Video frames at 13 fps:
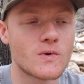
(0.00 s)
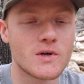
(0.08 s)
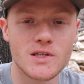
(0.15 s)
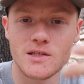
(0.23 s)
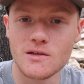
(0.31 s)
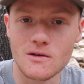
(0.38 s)

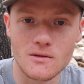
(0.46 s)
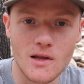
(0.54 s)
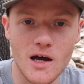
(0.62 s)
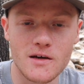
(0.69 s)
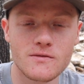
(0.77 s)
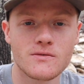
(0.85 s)
within their
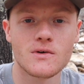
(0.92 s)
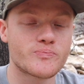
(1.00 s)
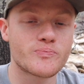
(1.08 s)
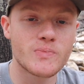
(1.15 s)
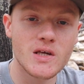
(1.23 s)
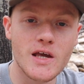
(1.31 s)
life,
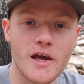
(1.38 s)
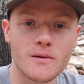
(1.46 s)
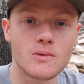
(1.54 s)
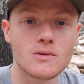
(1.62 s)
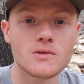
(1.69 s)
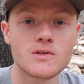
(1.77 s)
be
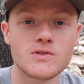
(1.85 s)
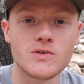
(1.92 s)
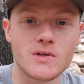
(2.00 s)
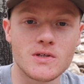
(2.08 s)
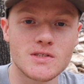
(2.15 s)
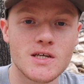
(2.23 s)
able
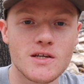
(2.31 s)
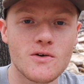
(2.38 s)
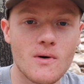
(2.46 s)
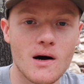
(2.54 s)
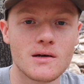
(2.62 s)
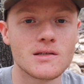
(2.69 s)
to
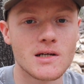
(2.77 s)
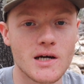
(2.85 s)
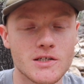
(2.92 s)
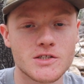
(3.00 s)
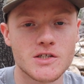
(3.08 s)
continue on the next